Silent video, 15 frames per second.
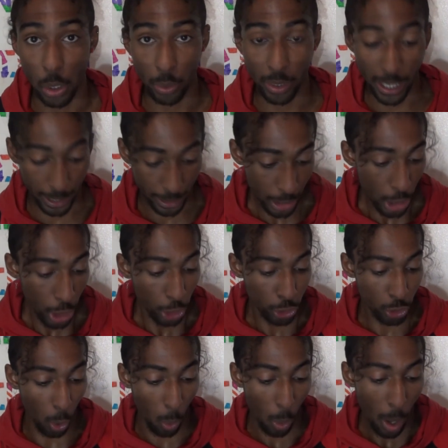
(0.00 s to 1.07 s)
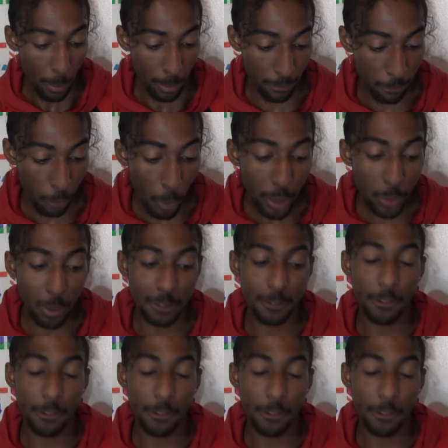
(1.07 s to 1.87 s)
Okay, so before it was